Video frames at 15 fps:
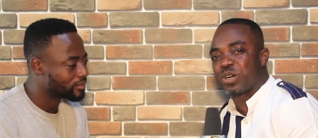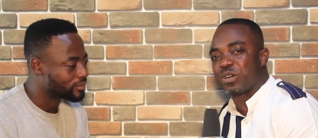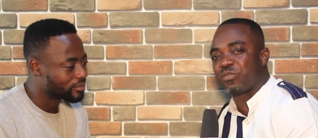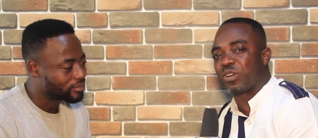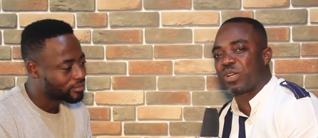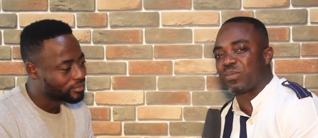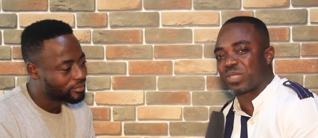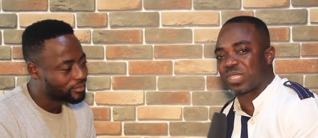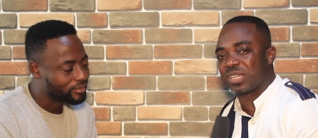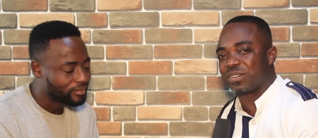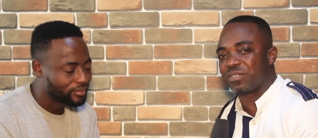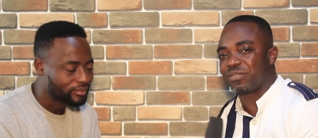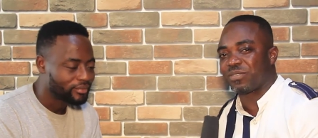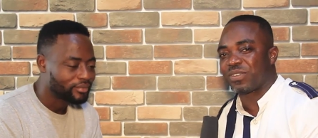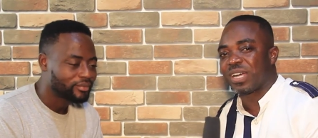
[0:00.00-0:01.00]
Speaker 1: well for
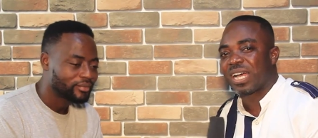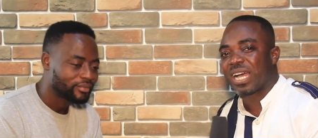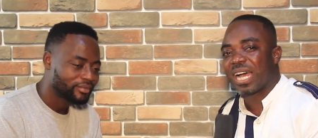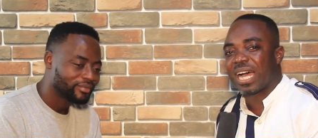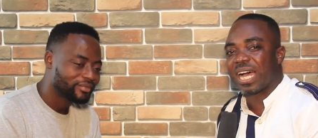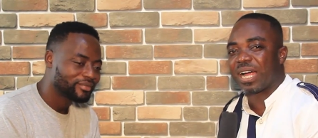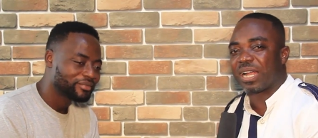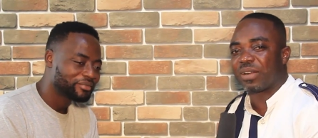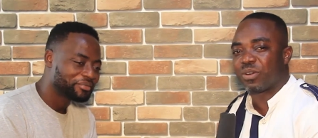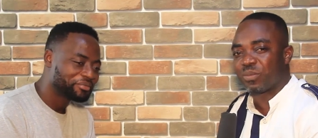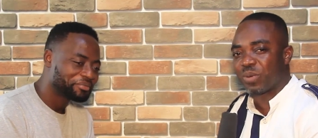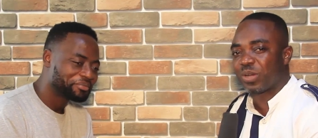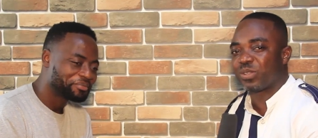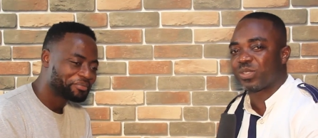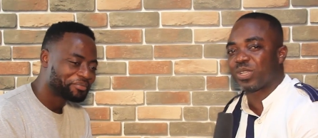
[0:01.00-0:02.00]
himself. Uh,
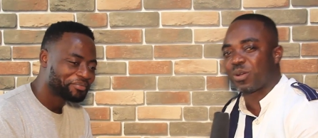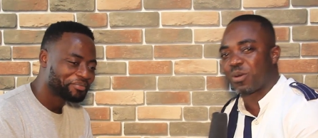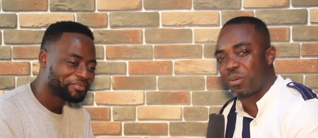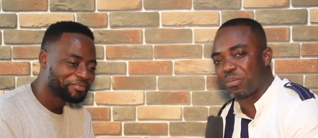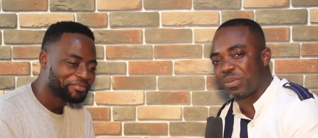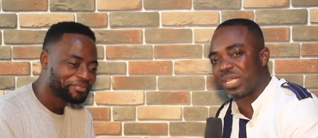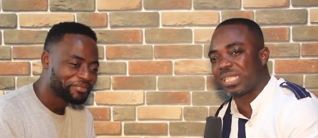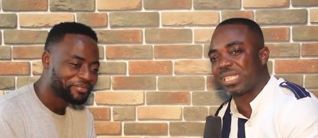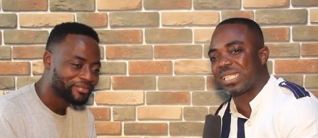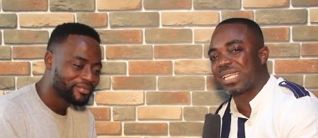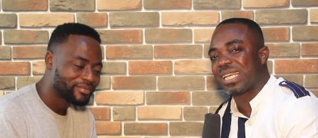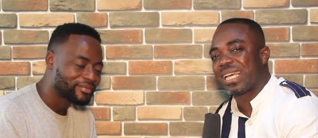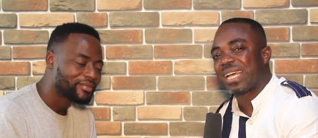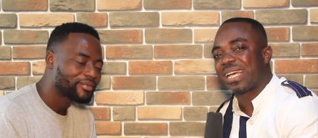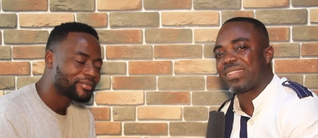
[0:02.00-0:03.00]
Romanus Incomplete.
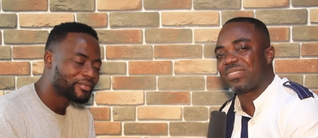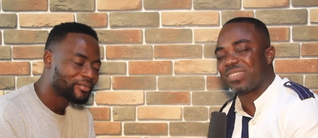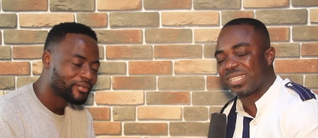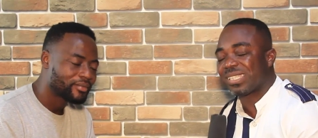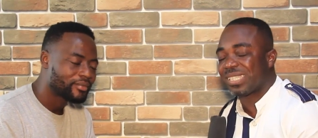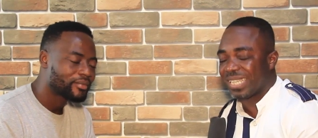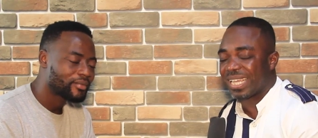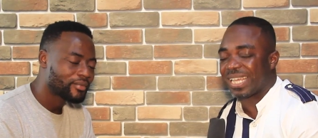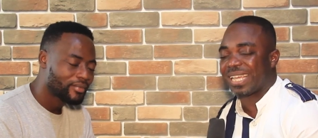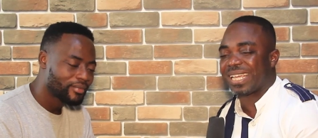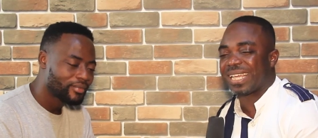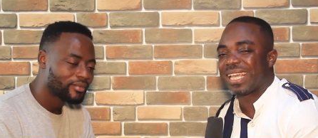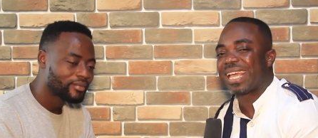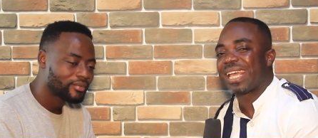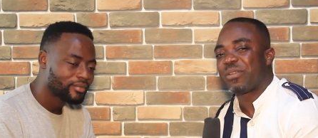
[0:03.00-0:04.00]
This
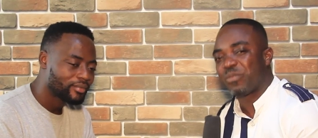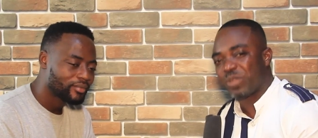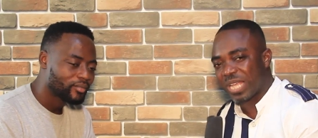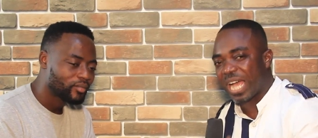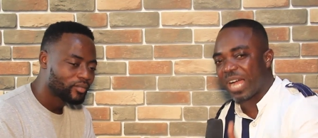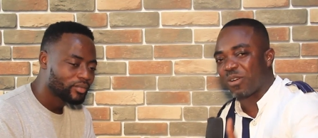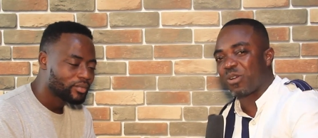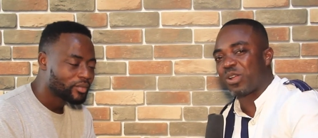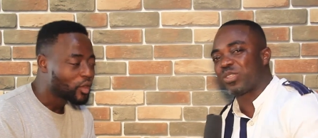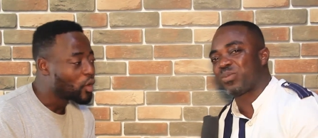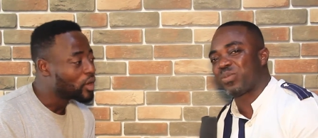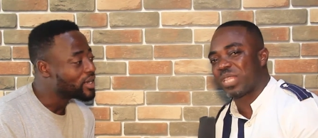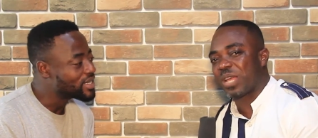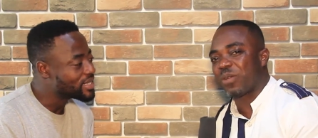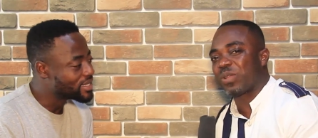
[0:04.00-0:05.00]
year, we are going
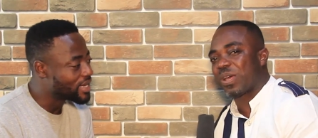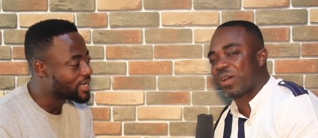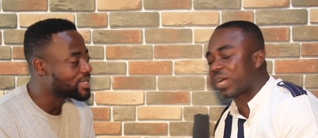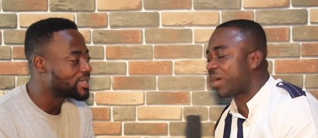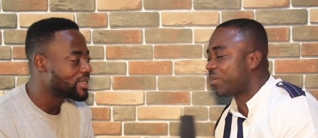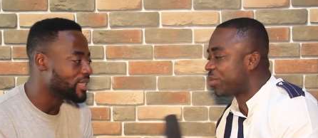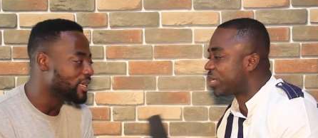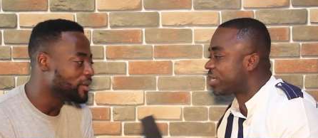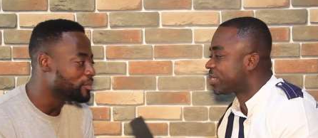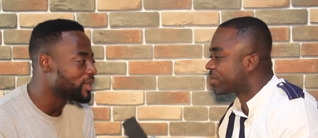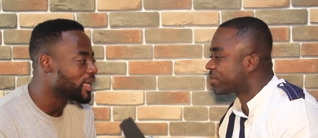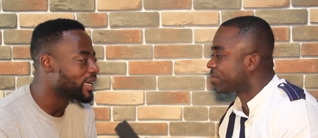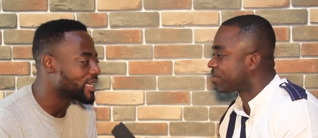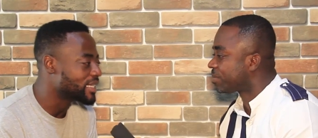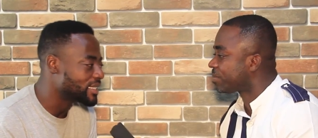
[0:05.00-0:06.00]
to be well, there with our cameras. Team
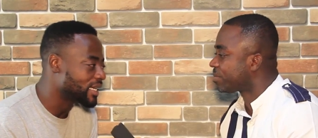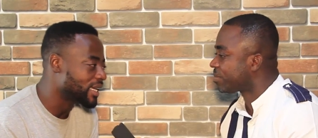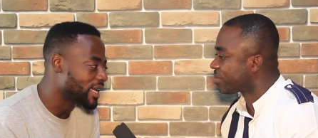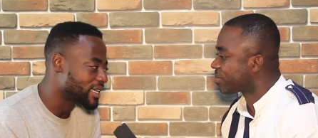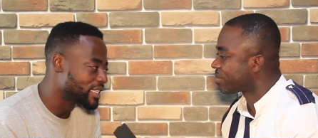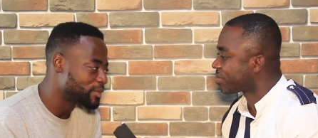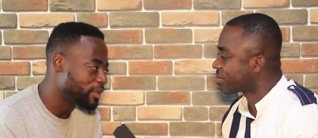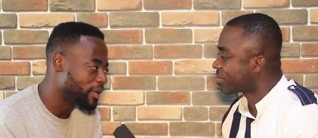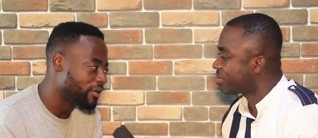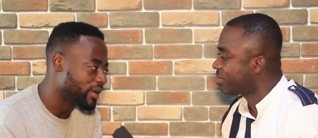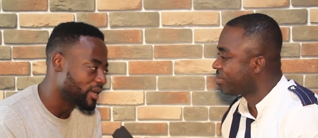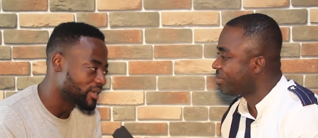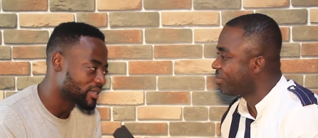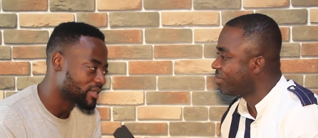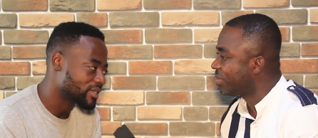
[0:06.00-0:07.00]
the
Speaker 2: kitchen
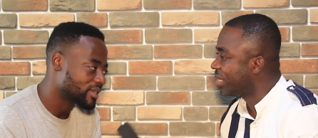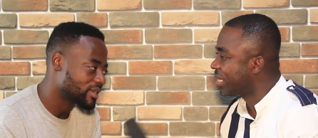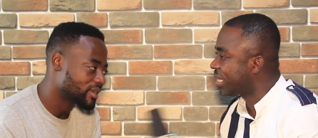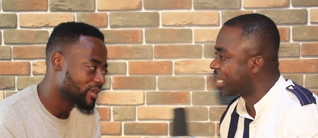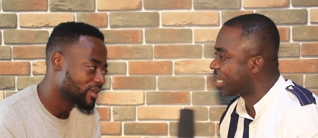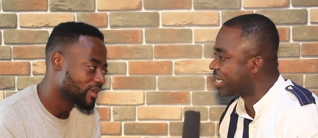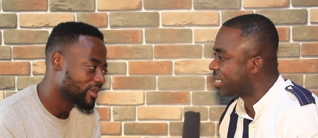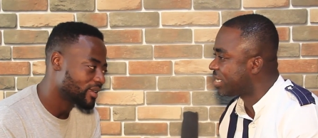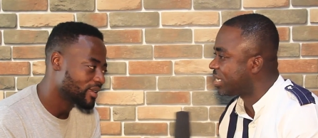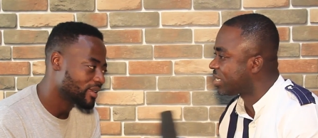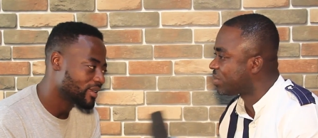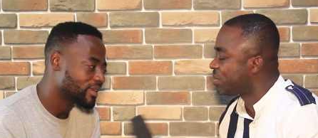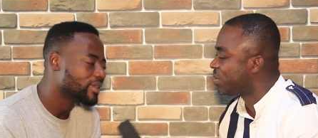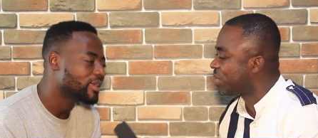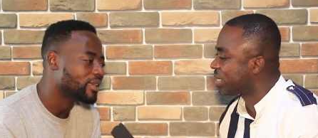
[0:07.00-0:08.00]
experience. The kitchen
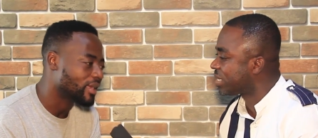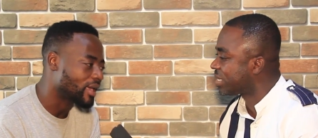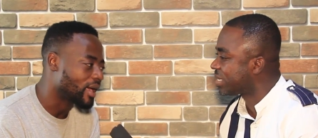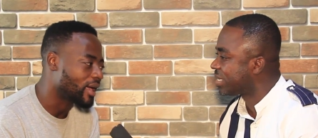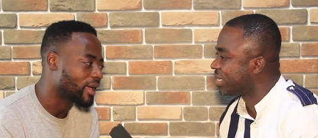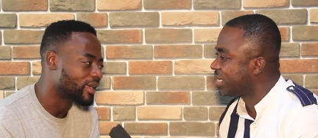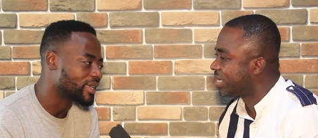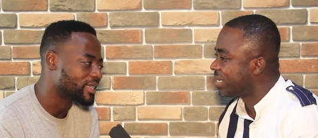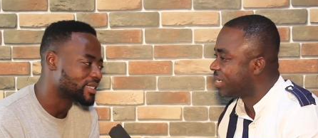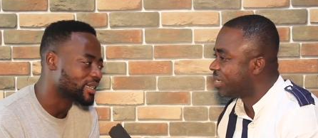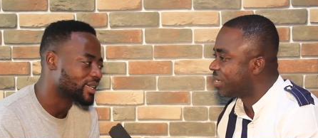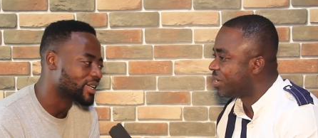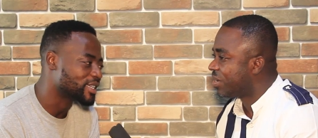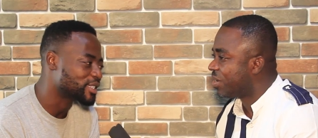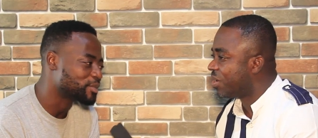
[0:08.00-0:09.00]
experience. Yeah,
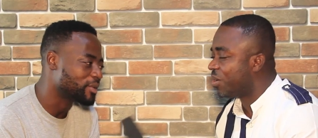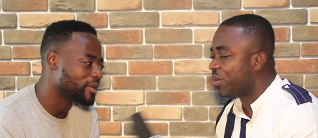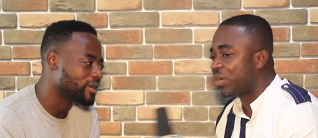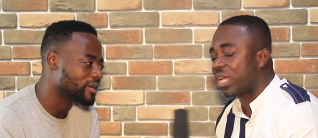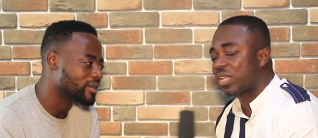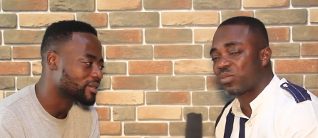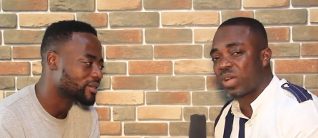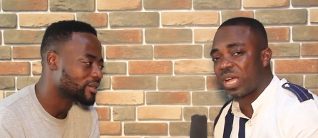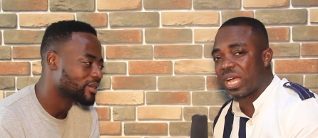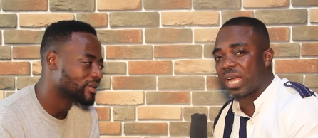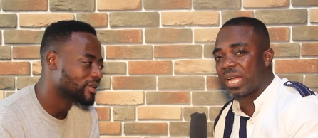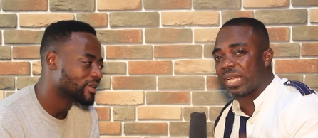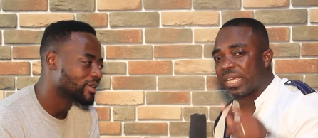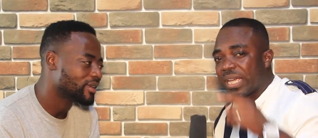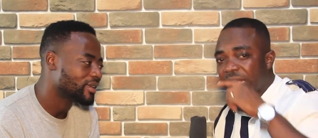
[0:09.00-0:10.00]
kitchen oh,
Speaker 1: experience. Oh, that's why
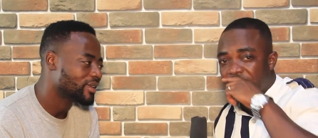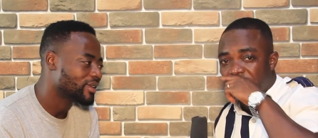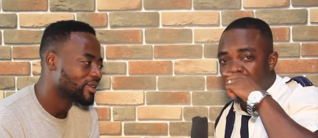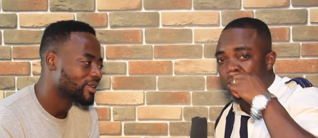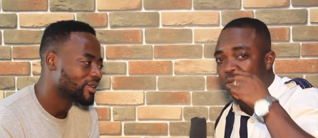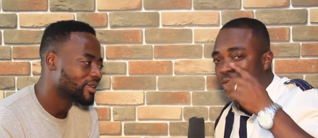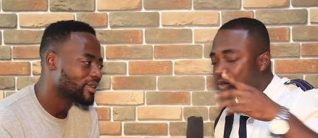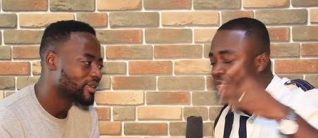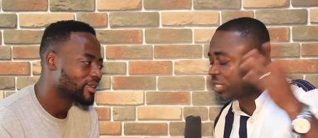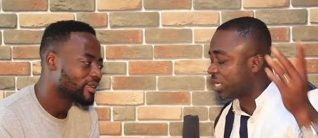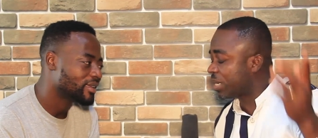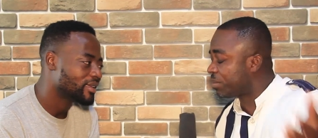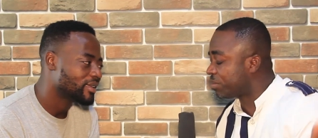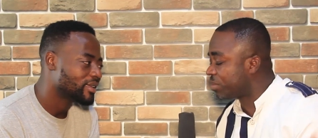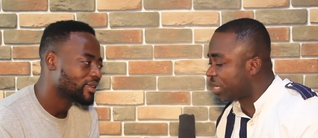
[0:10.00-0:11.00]
I heard you ordering
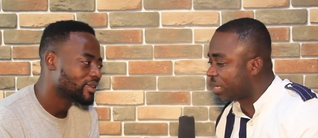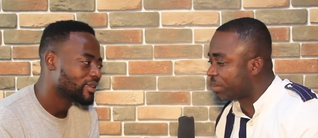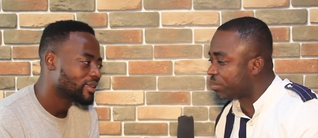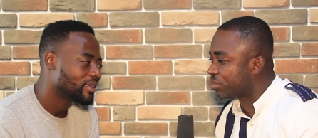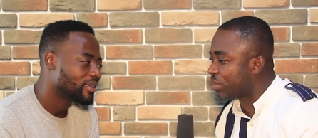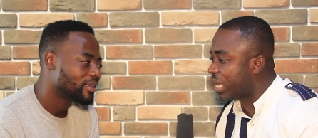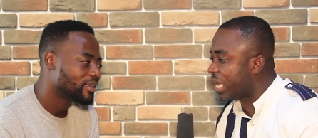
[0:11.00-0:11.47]
some um,